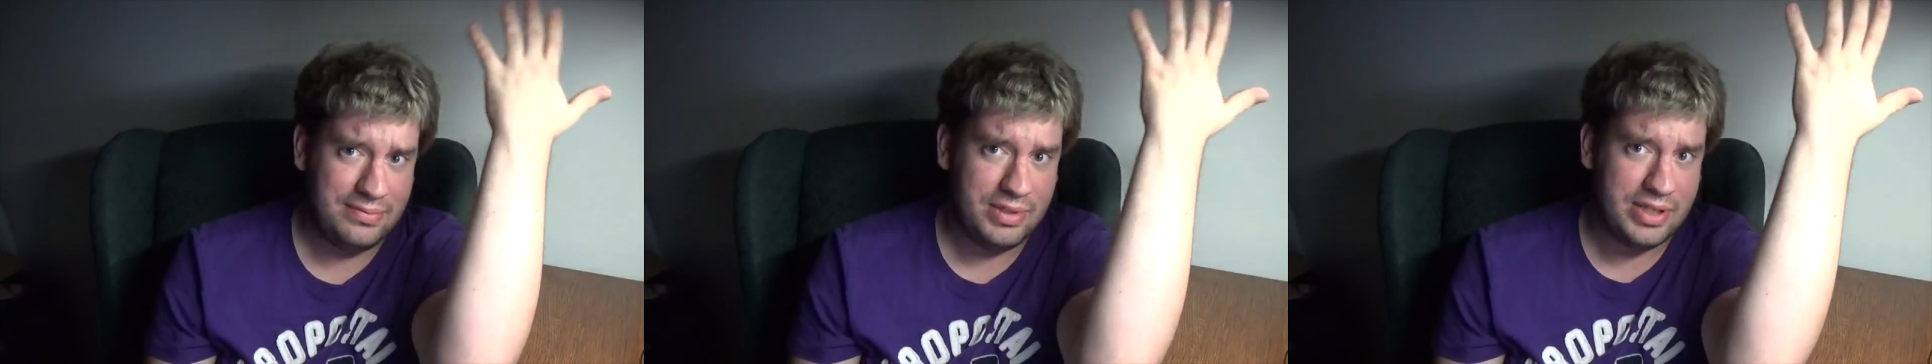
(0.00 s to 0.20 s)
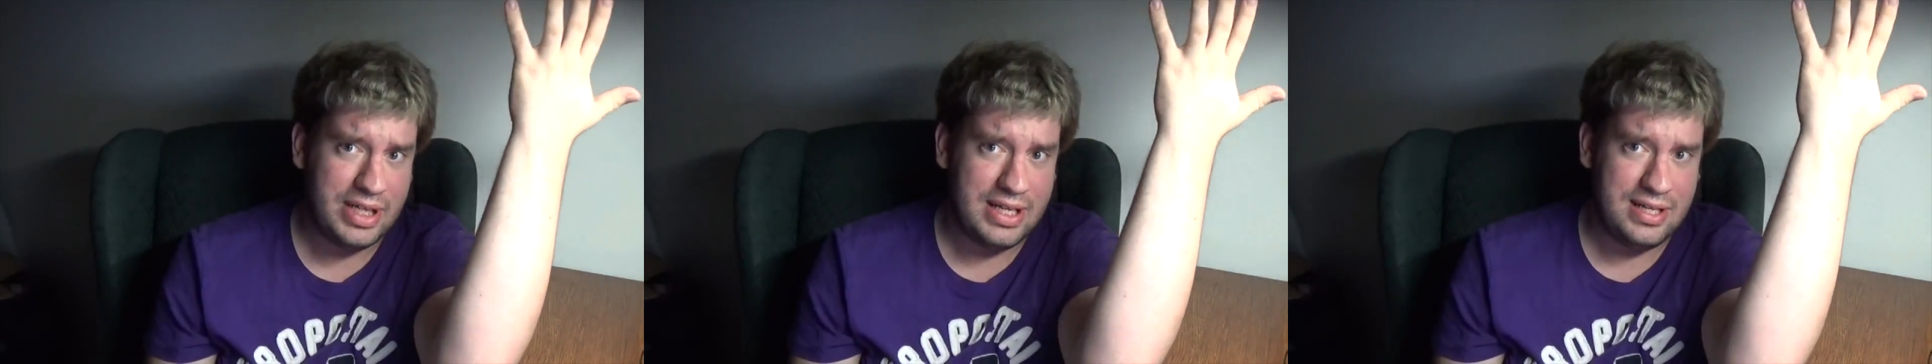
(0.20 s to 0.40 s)

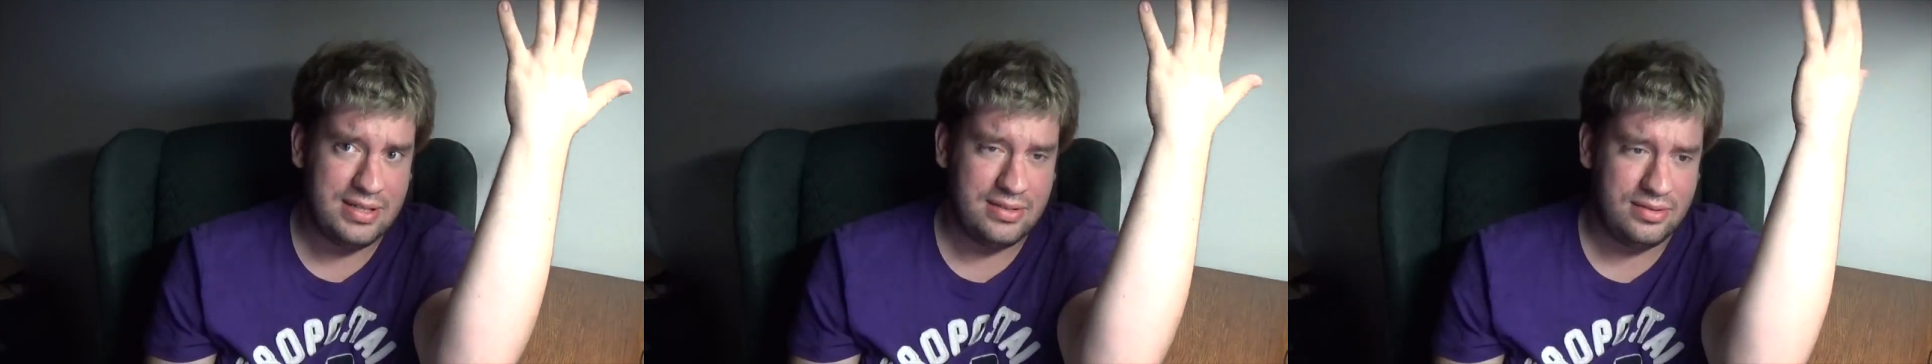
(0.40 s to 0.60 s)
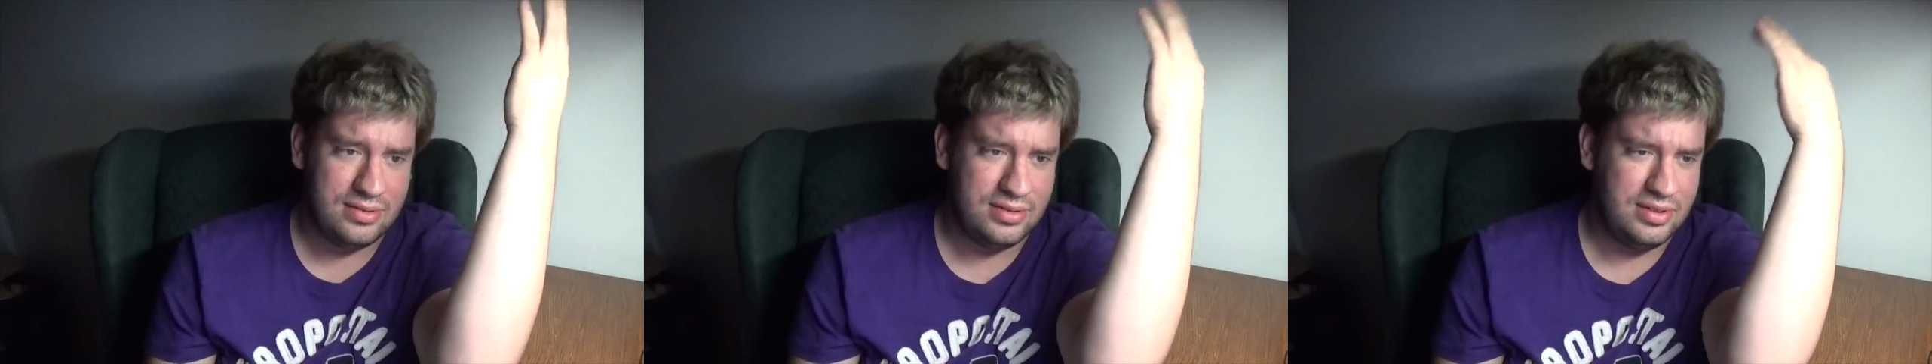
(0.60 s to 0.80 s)

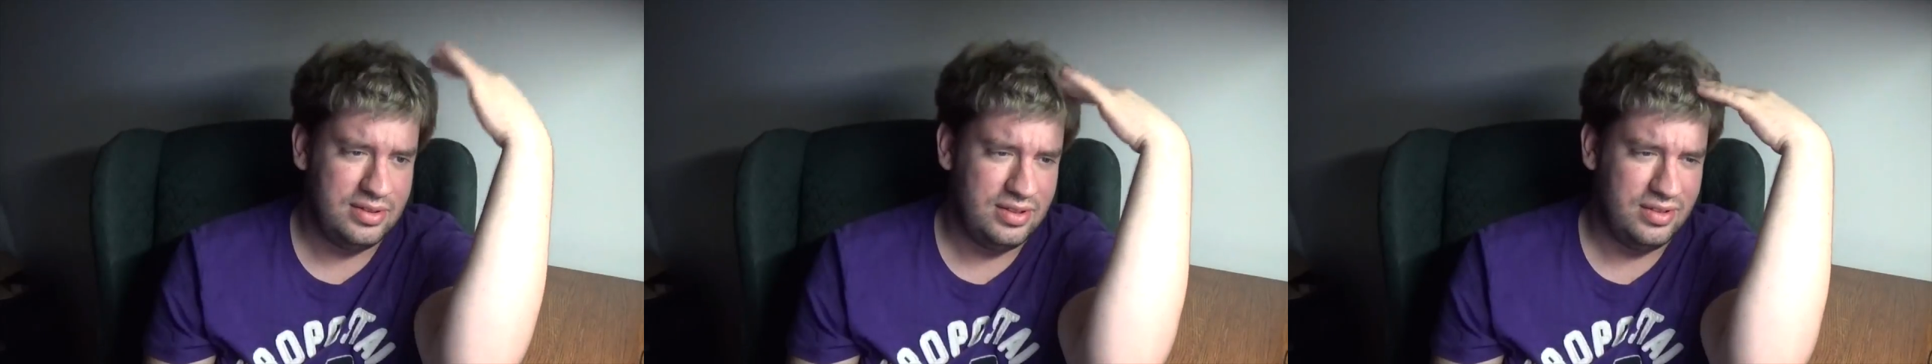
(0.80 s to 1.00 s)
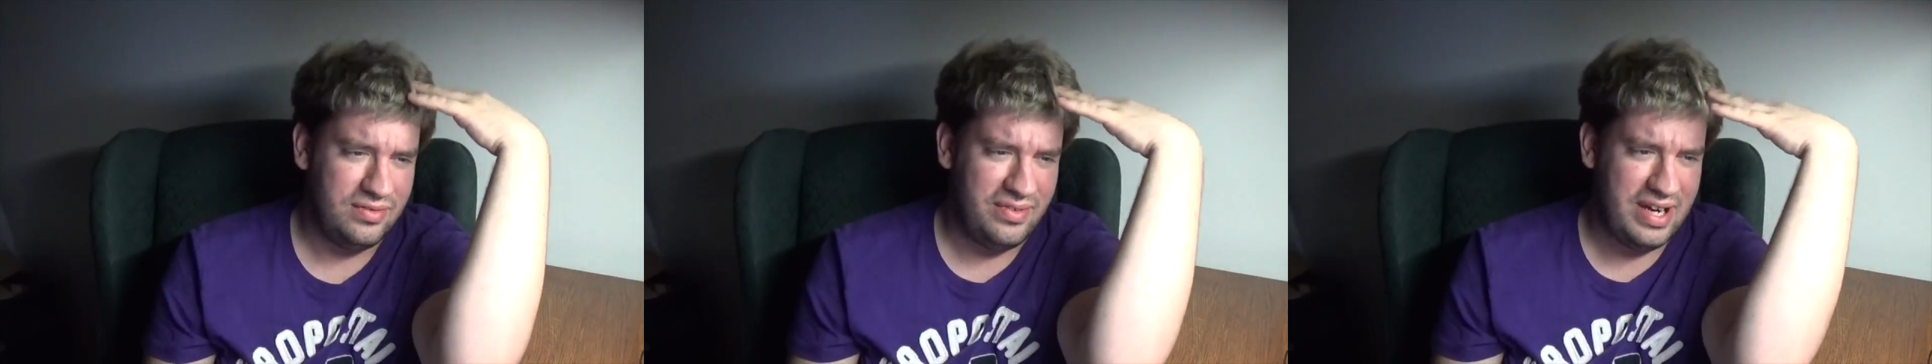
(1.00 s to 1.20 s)
working
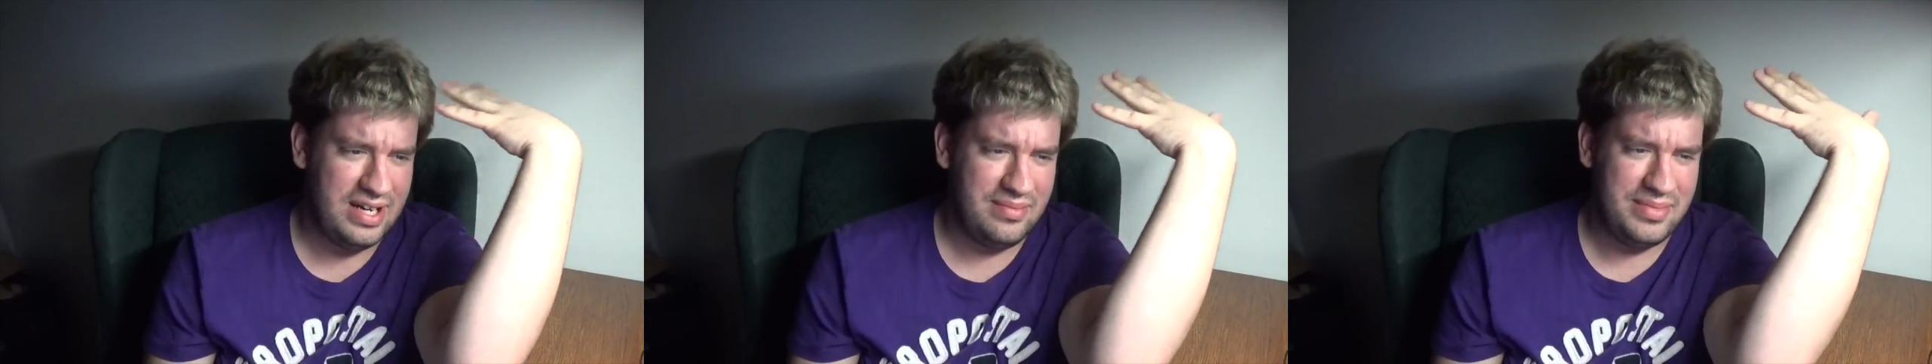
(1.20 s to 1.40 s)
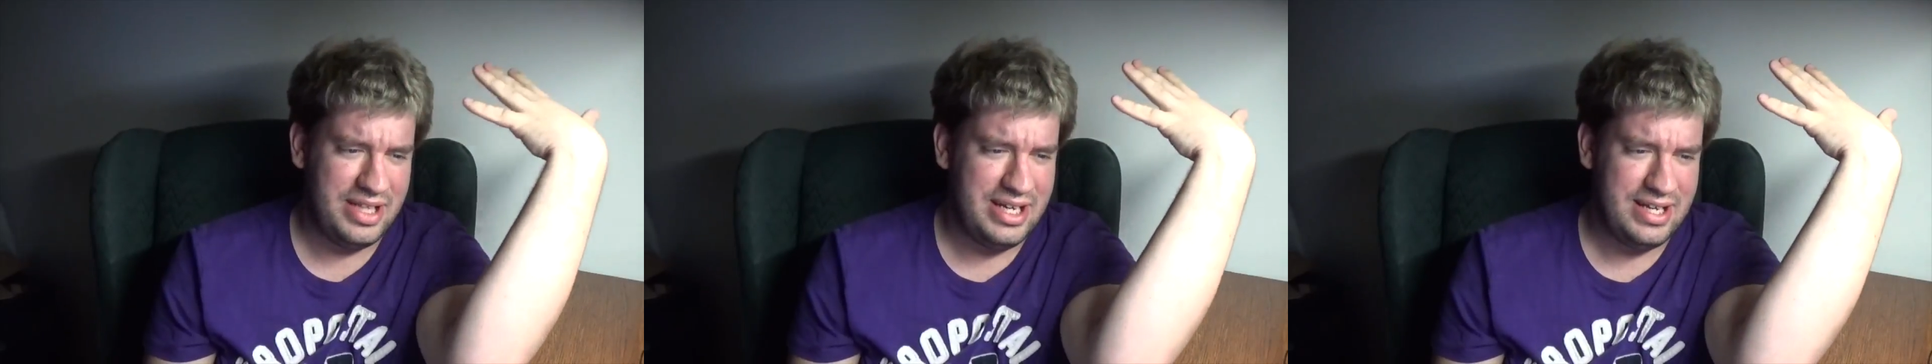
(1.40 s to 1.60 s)

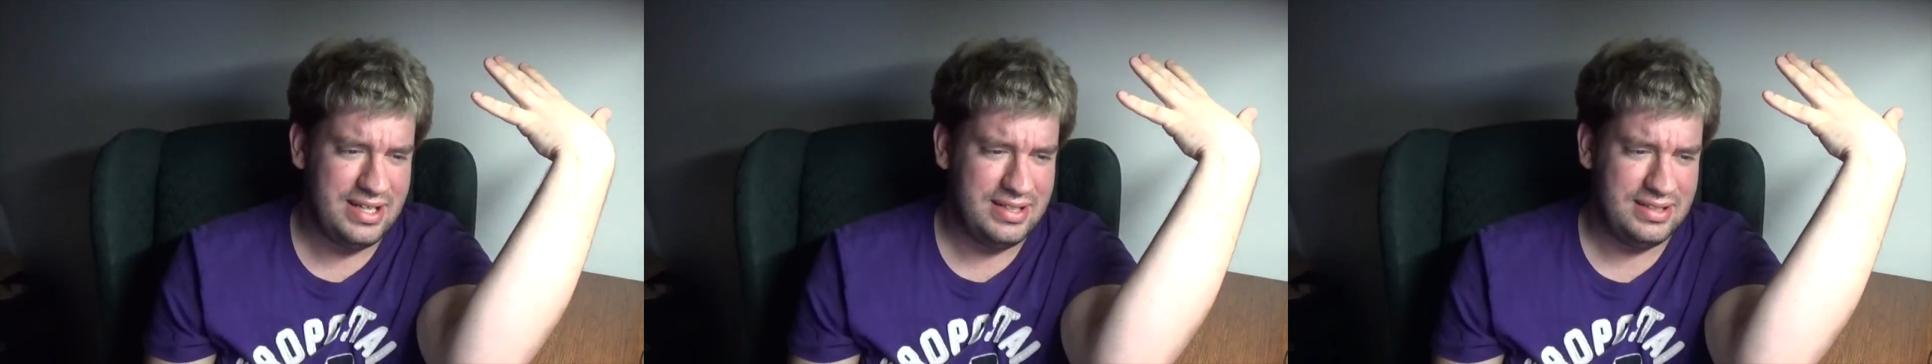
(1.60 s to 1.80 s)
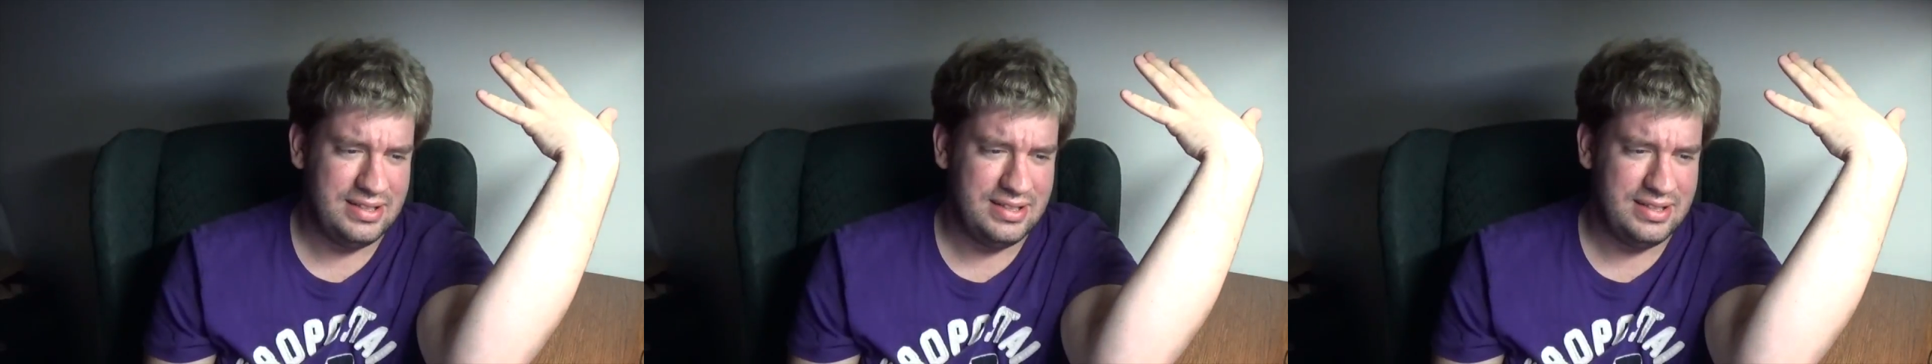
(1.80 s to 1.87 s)
randomly.